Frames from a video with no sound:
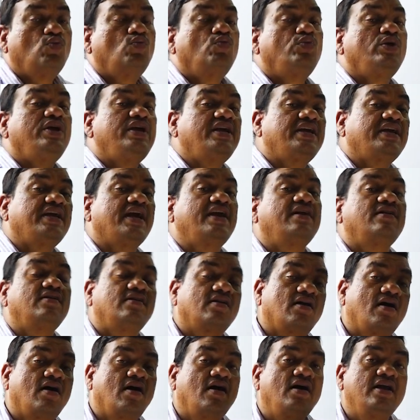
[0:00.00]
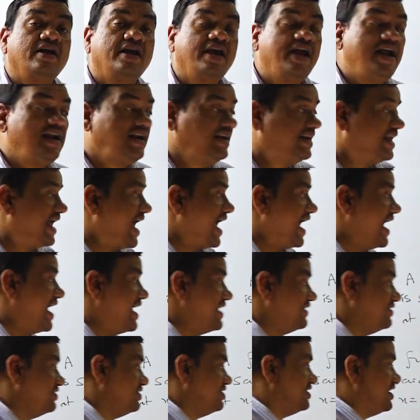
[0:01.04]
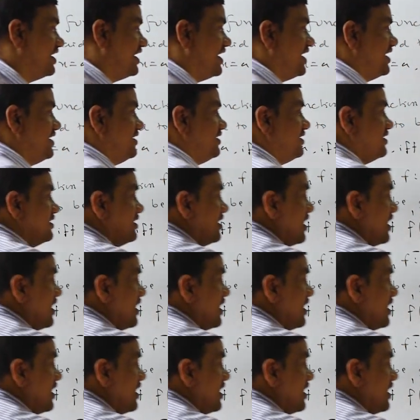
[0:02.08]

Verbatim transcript: We can draw a tangent